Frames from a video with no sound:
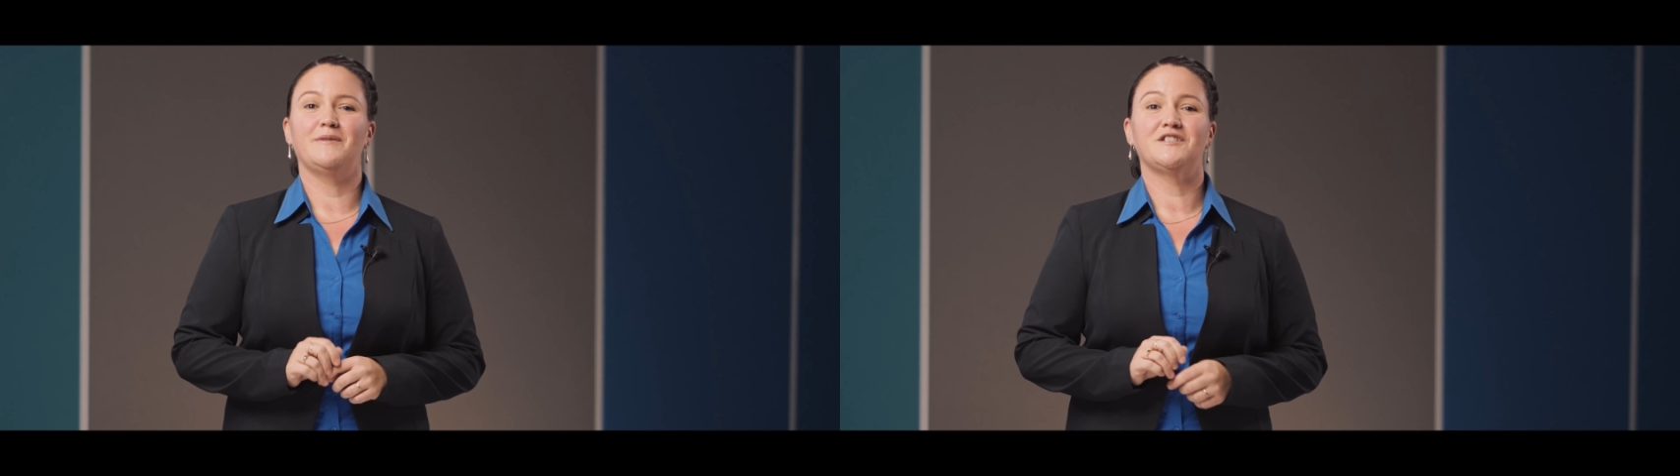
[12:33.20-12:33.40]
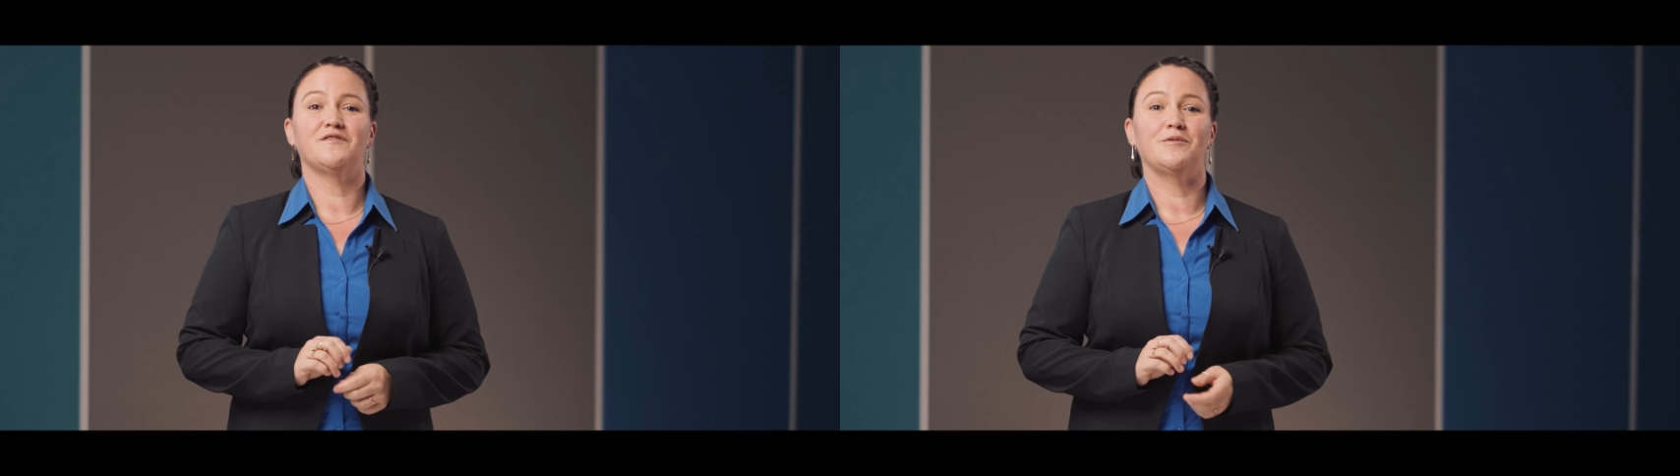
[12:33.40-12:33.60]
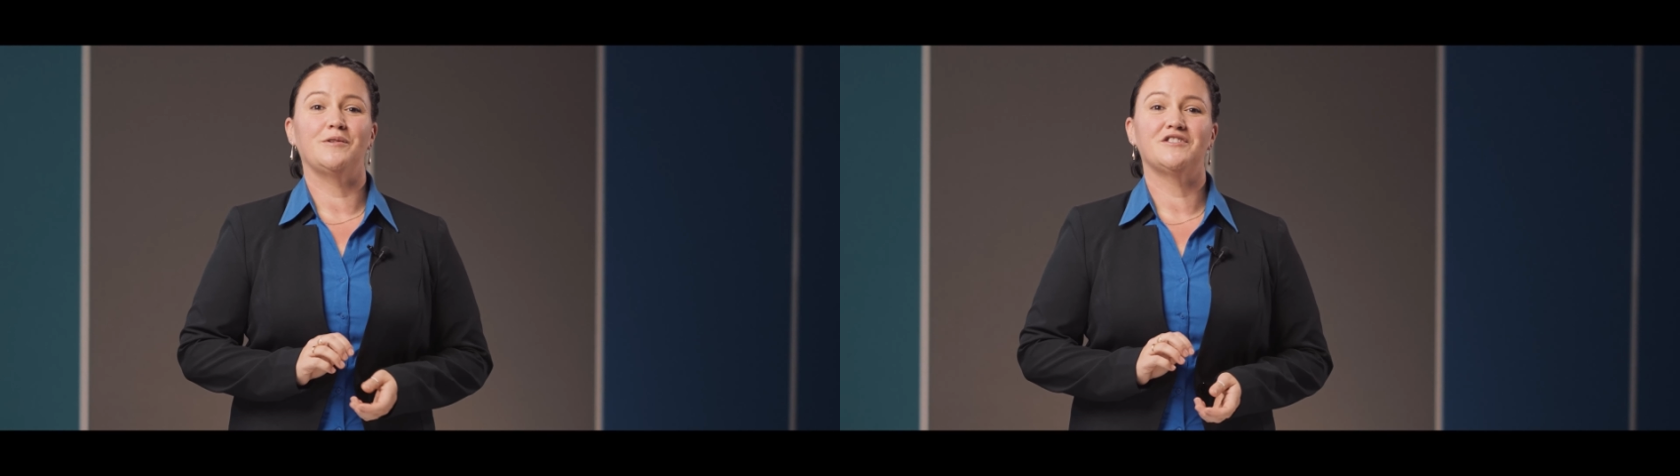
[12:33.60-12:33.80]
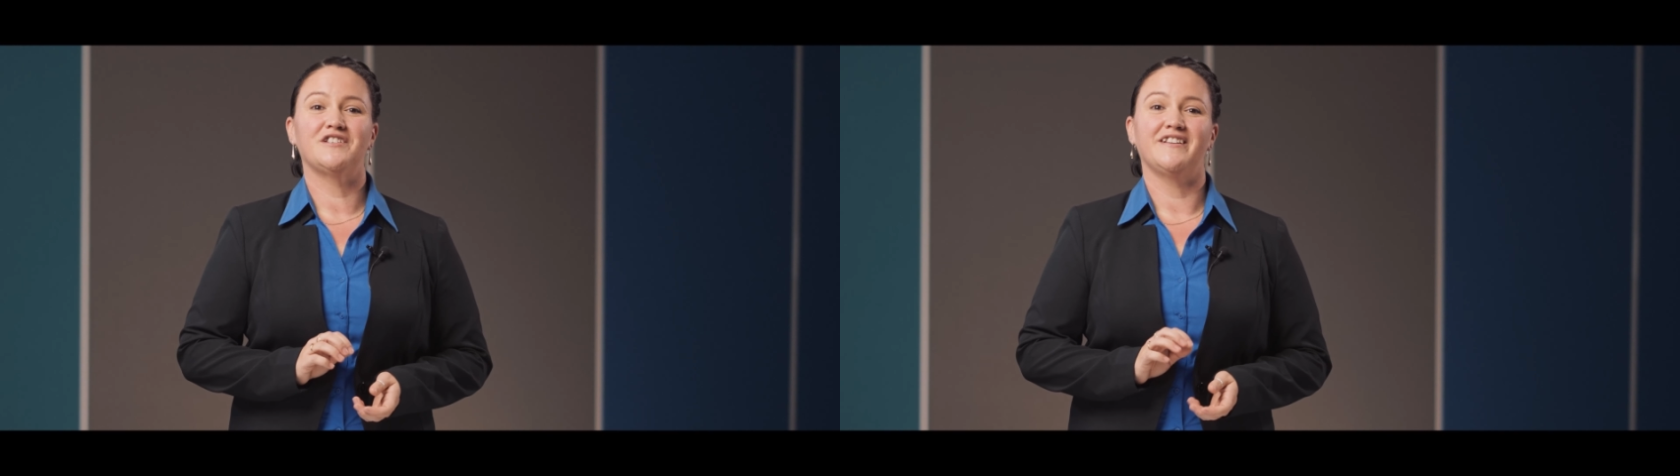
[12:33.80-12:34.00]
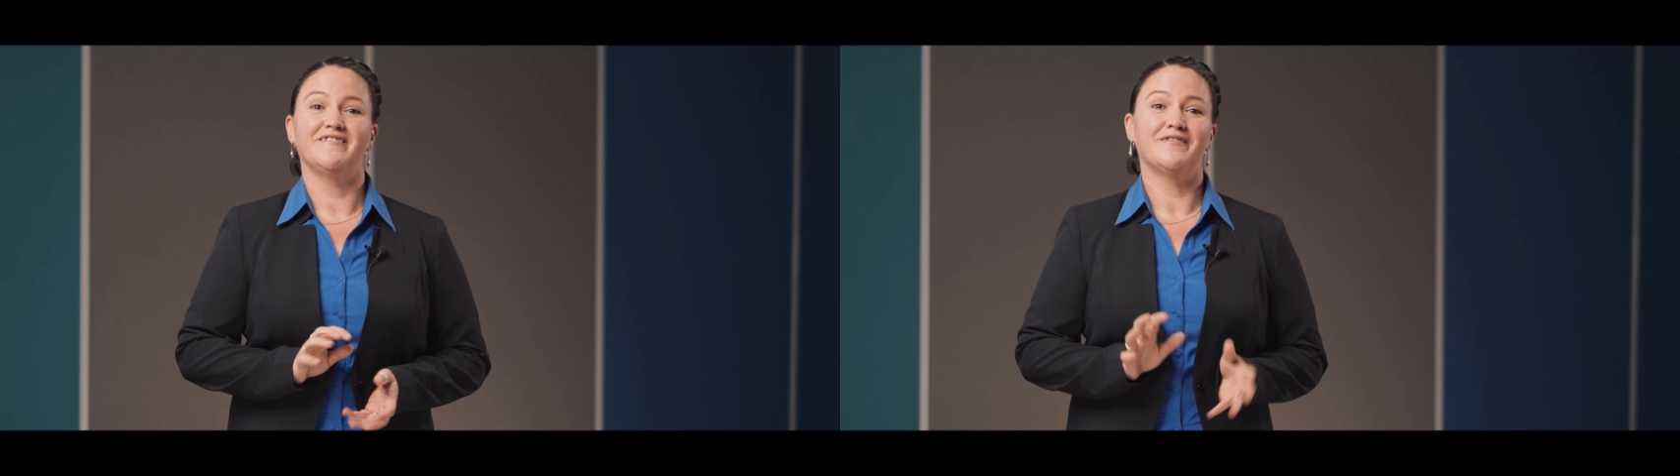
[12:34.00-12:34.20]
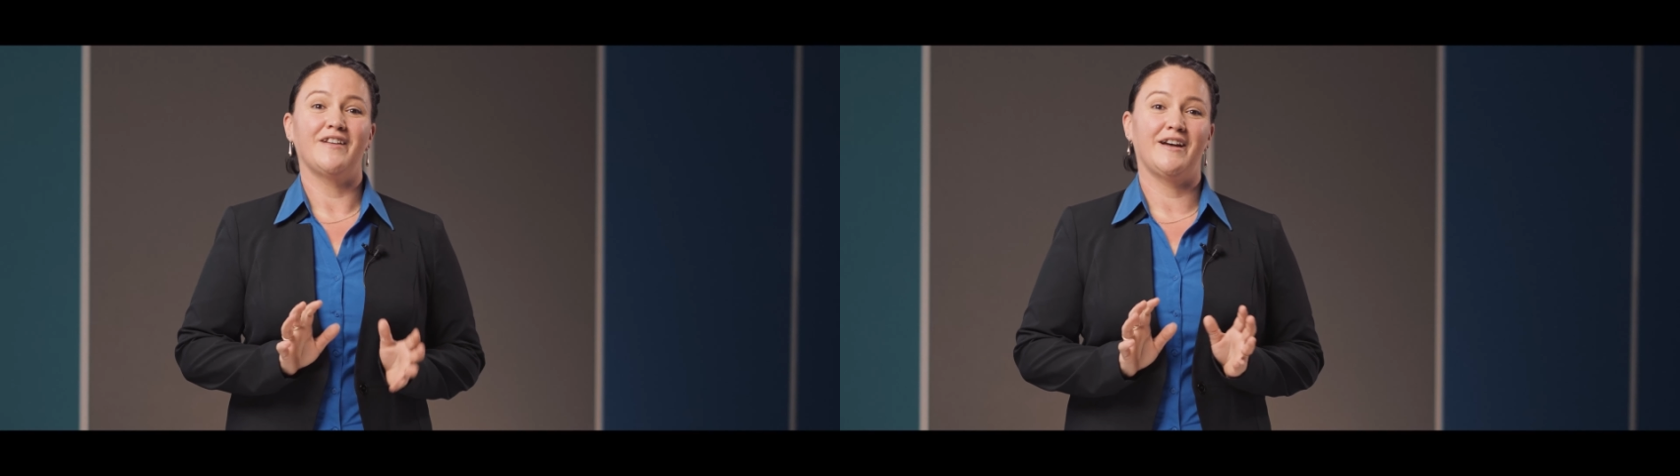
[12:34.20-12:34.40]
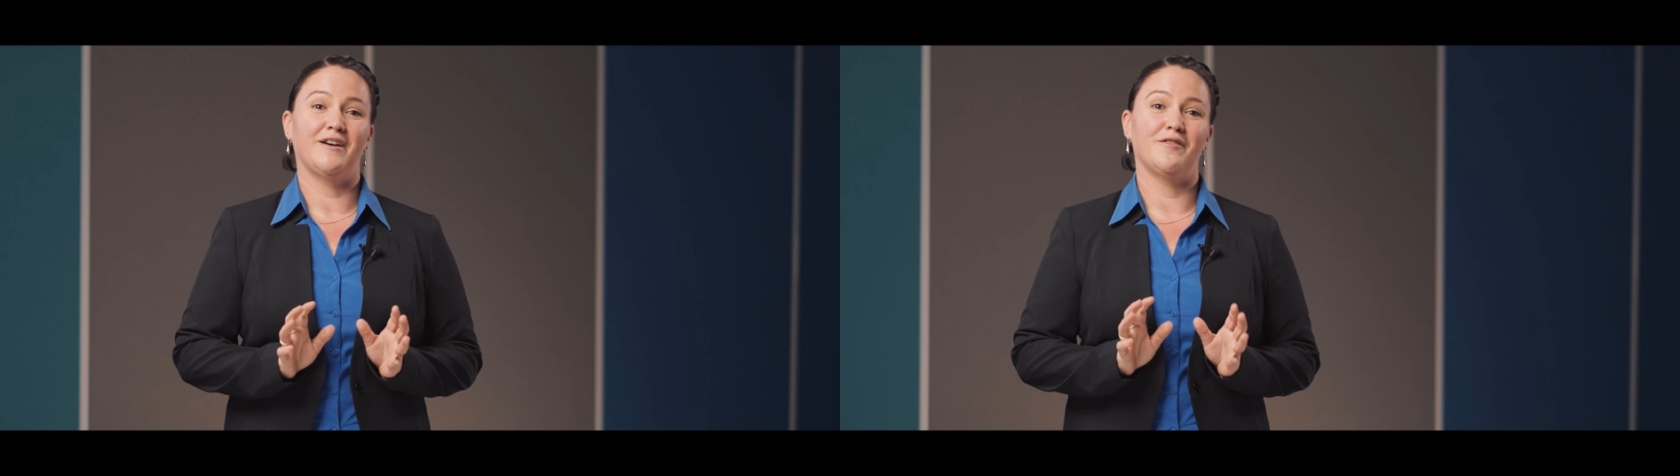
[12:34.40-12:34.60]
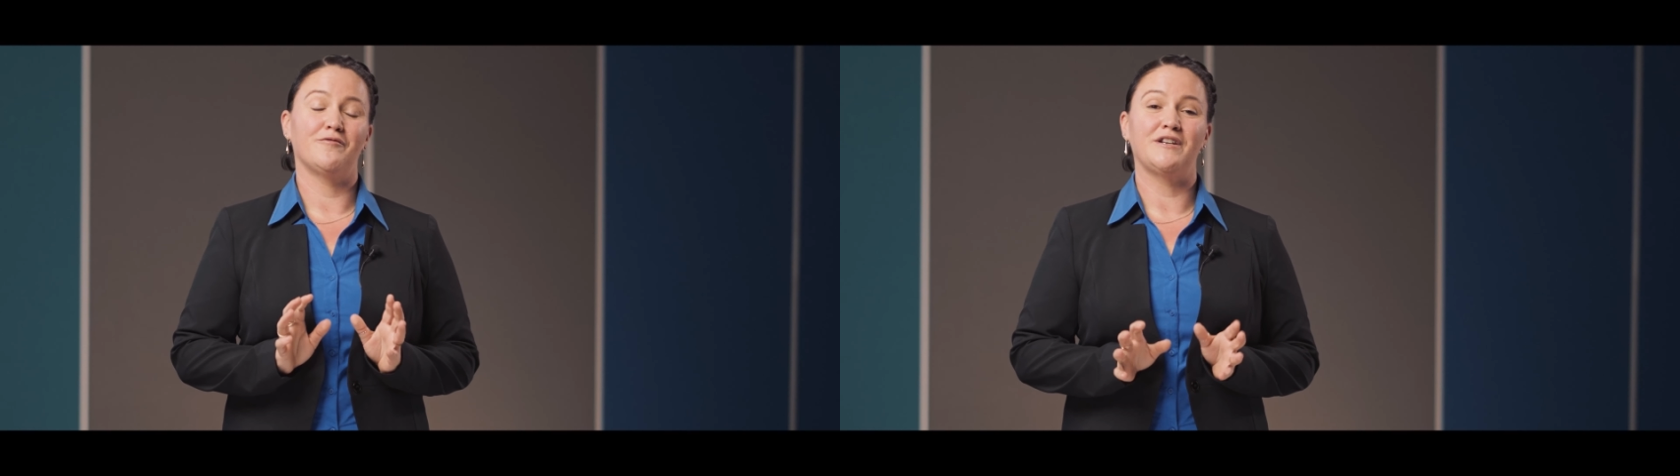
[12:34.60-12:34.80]
much for watching
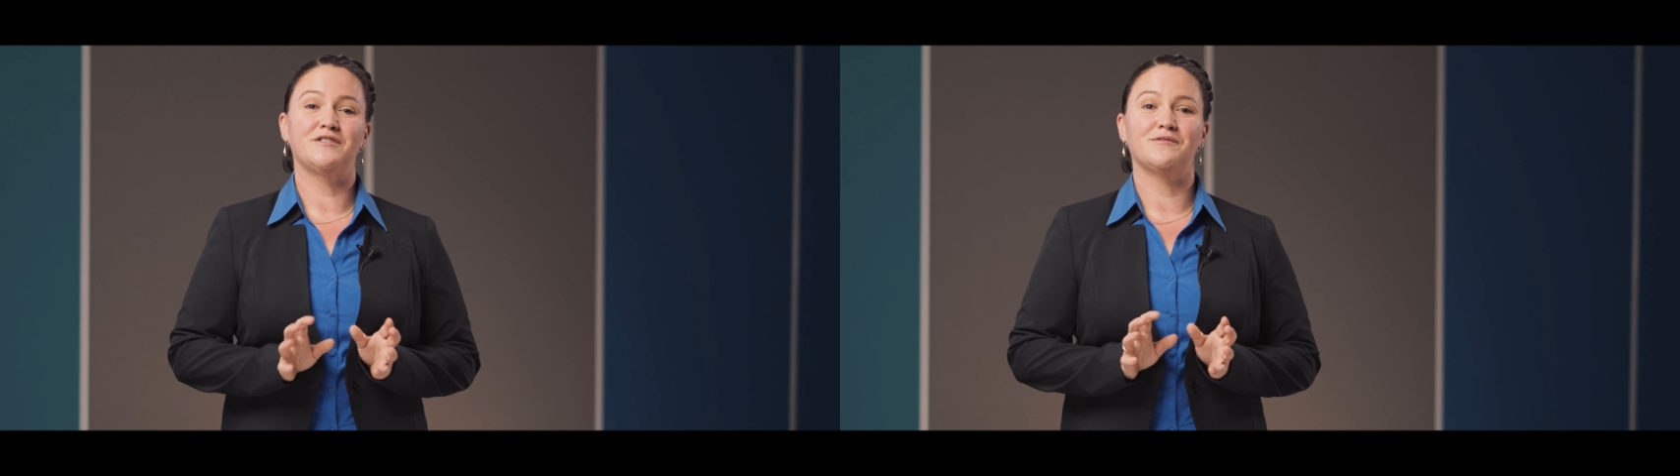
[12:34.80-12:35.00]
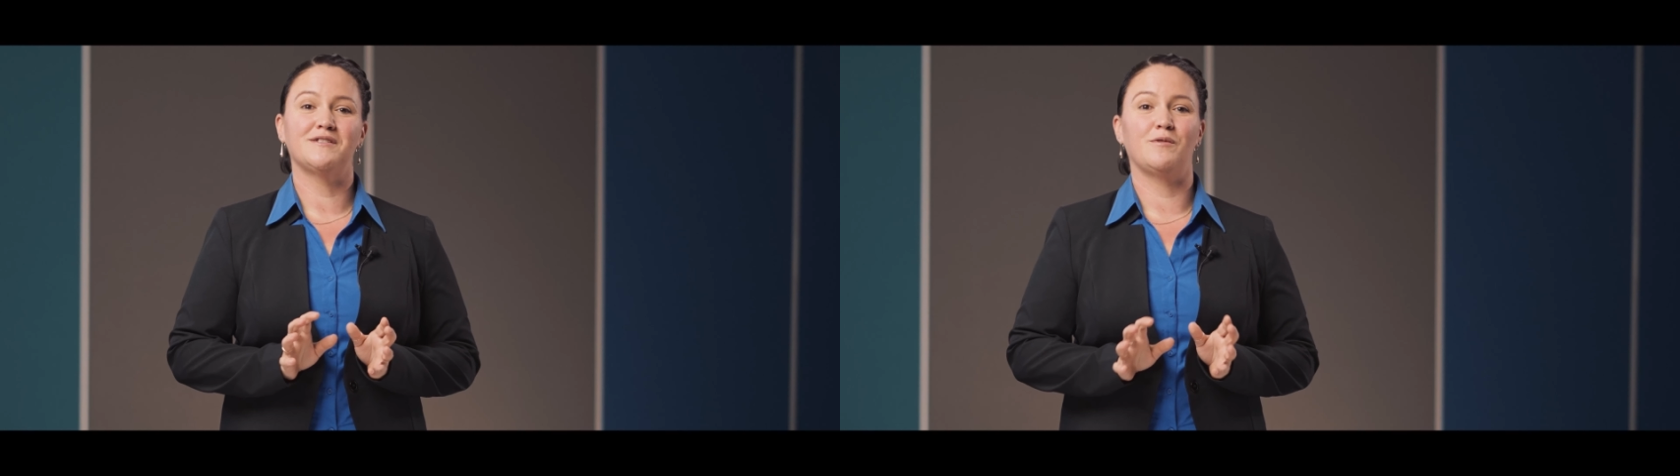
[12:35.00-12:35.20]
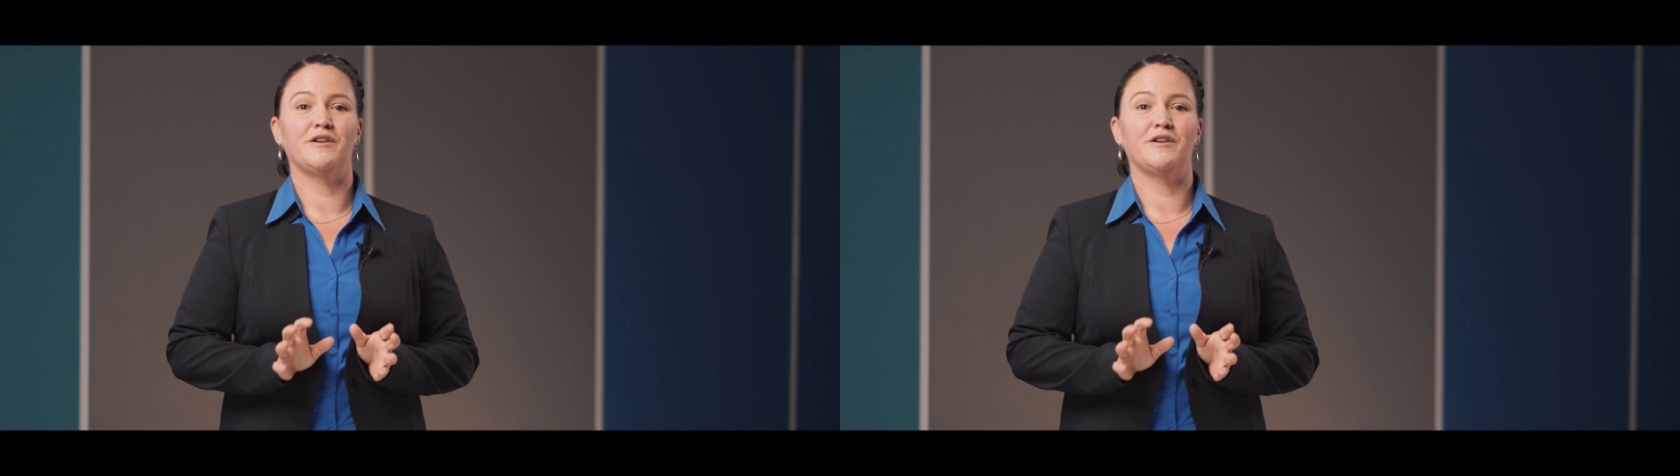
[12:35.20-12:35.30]
our Rentals